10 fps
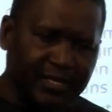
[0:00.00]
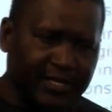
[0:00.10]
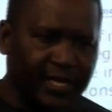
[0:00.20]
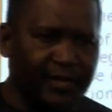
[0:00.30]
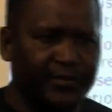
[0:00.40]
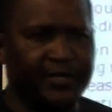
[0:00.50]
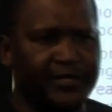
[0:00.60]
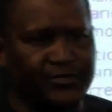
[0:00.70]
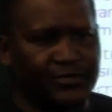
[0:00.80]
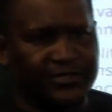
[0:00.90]
he came
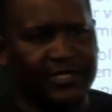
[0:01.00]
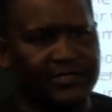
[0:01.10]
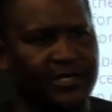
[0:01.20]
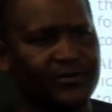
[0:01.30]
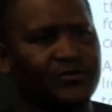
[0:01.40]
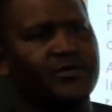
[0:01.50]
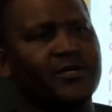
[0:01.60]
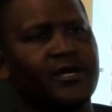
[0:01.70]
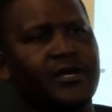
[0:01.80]
and he told us that, look,